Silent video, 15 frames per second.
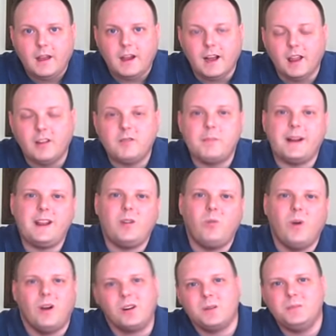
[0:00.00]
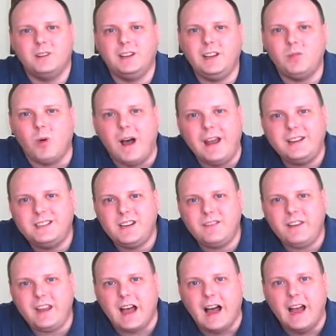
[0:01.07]
Hello everybody, welcome to Elite Wine
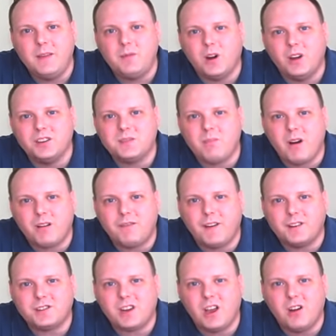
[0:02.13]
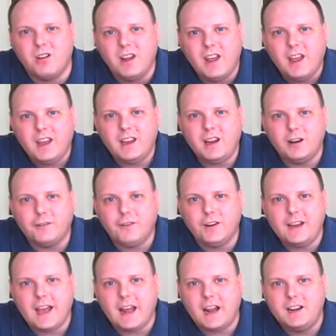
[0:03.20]
TV. I am your host Mark Fusco, here for
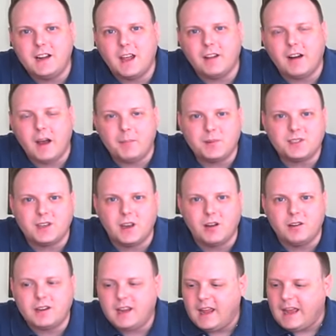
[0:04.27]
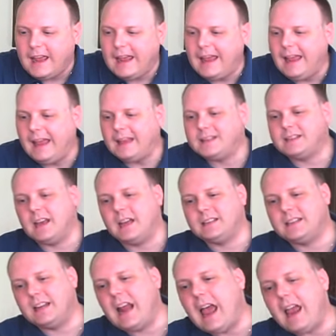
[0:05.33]
yet another episode. And
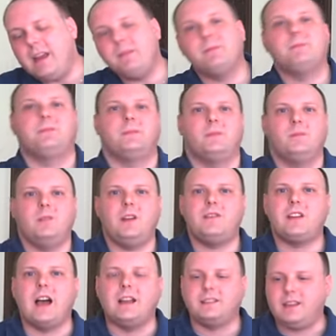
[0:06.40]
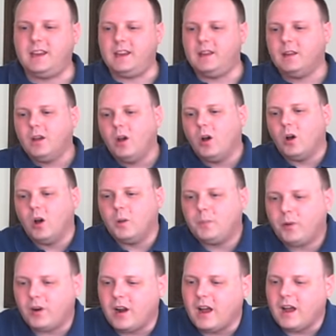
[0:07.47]
today, we've got the
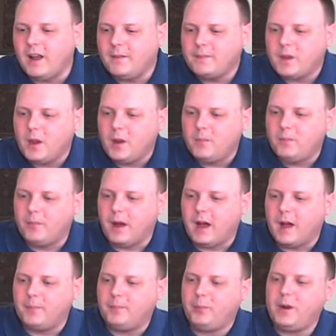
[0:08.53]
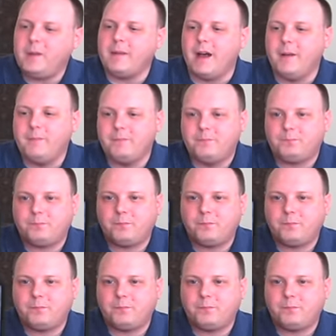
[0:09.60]
Ópera Prima